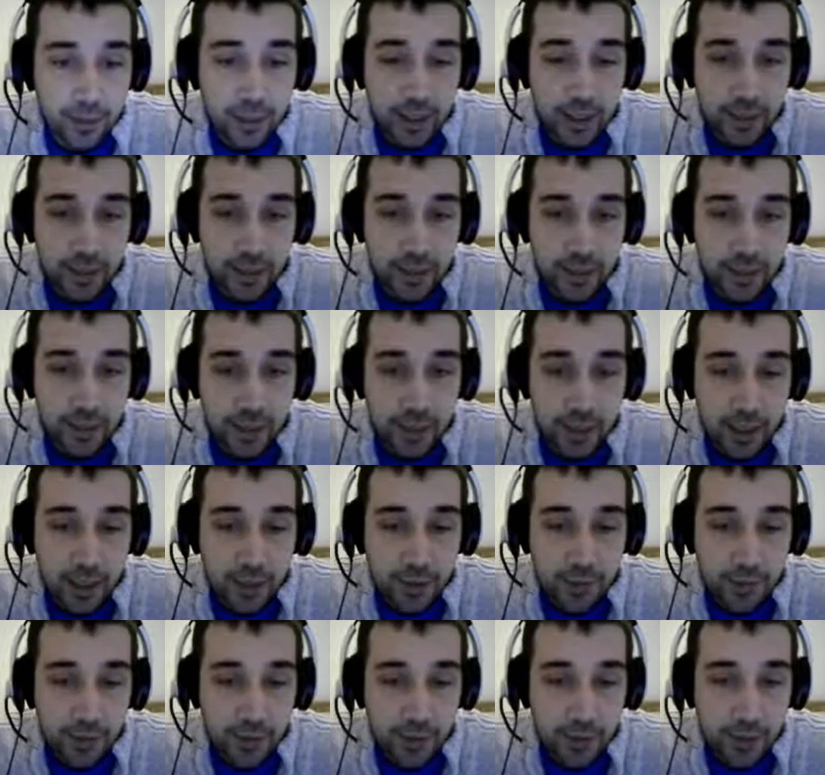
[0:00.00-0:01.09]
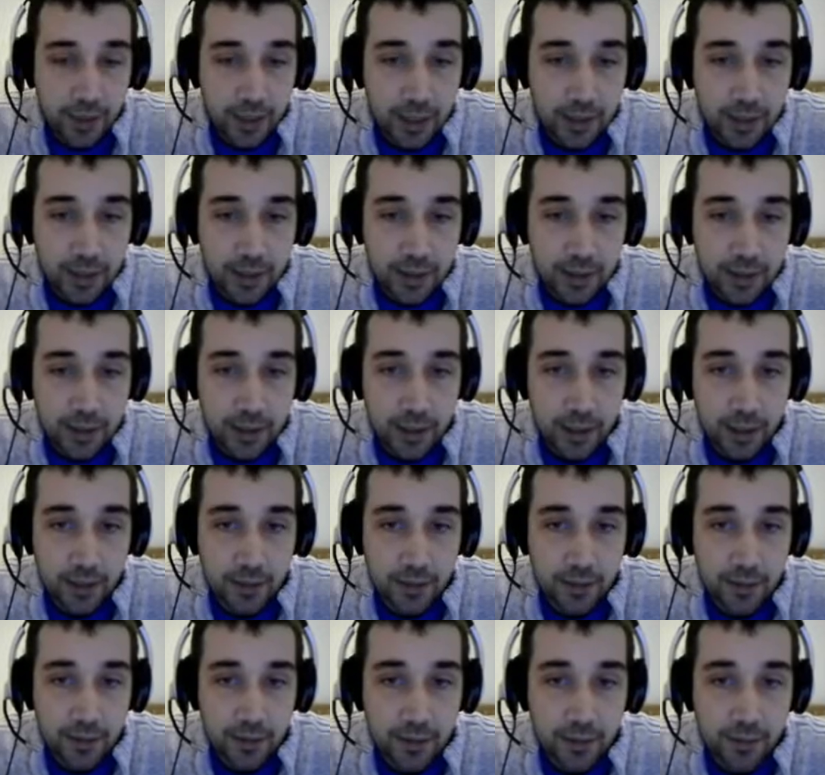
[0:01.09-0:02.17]
get some clay from doing that, that's
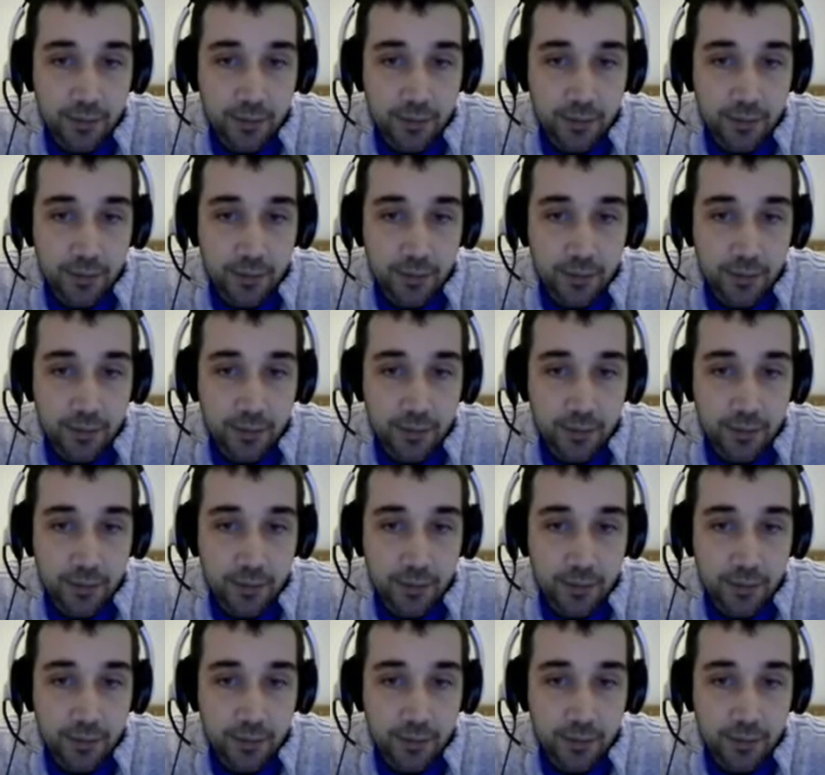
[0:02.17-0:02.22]
excellent, some